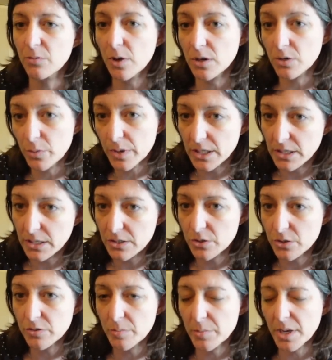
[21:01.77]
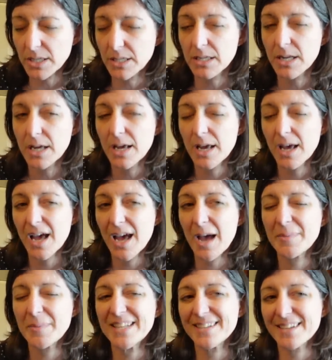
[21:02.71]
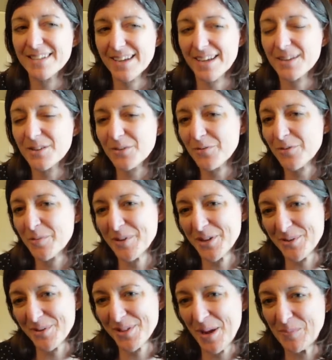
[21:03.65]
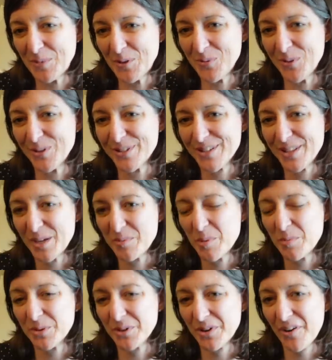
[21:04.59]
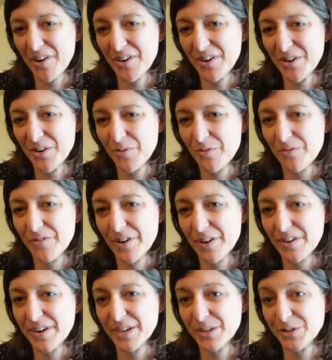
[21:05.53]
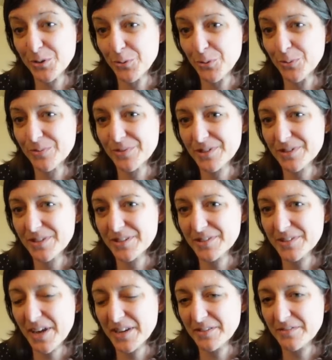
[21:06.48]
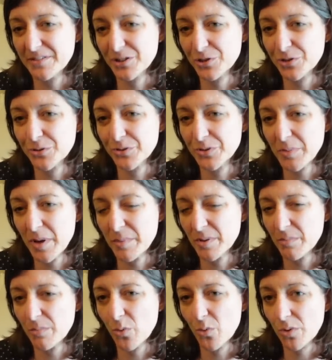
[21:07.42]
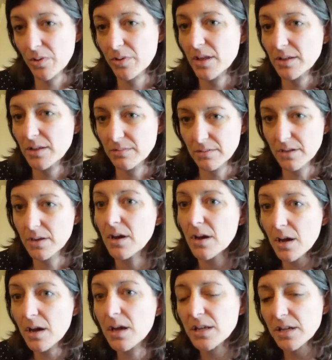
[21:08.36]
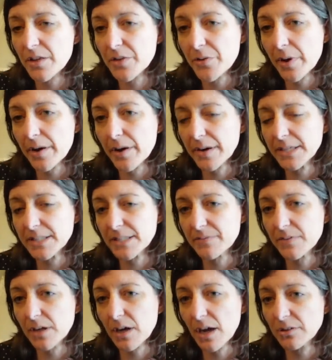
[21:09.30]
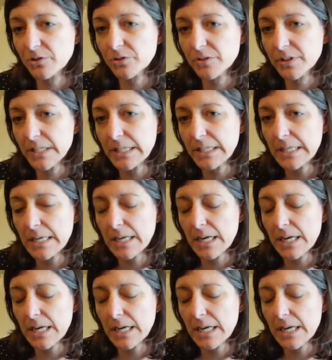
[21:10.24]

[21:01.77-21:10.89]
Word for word: What are we going to do about it? I mean, you're familiar with Hampton Roads. I think people in our area are very attuned to these kind of issues, maybe more than in other areas of the country.